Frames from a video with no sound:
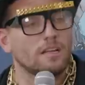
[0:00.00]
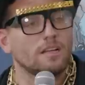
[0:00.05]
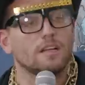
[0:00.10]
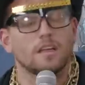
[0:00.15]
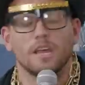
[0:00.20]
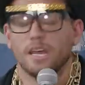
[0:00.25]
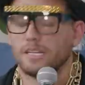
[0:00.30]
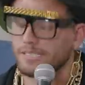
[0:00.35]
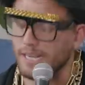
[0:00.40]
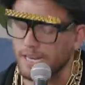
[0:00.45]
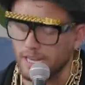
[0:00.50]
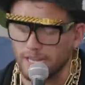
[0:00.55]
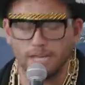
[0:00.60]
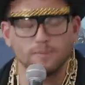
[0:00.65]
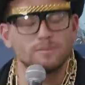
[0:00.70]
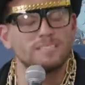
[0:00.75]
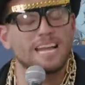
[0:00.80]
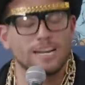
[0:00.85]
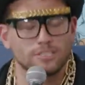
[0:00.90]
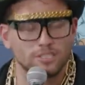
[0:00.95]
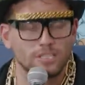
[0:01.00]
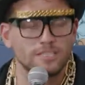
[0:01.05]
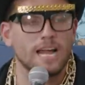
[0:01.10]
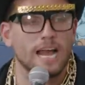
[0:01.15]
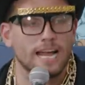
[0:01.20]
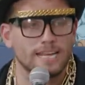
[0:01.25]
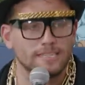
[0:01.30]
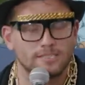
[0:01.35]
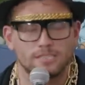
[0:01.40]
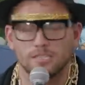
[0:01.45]
thing. He said he was actually
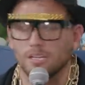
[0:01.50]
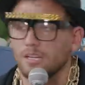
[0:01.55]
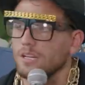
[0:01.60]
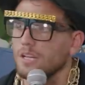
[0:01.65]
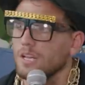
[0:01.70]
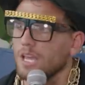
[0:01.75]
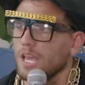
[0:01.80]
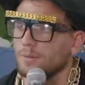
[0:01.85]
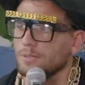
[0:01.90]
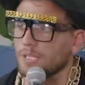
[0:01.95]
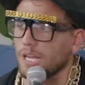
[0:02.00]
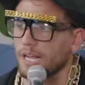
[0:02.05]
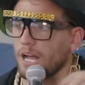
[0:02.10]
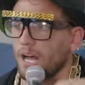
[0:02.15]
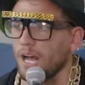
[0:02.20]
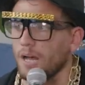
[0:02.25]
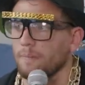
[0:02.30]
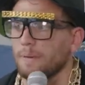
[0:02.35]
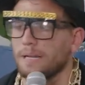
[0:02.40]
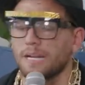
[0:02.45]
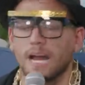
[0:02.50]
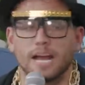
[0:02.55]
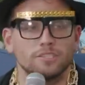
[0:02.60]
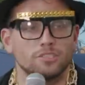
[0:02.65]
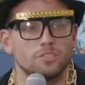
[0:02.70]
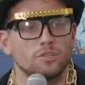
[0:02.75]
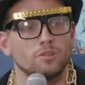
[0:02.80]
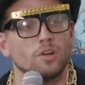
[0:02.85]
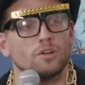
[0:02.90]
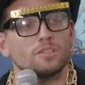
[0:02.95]
nice. He was like, I'll be nice to you.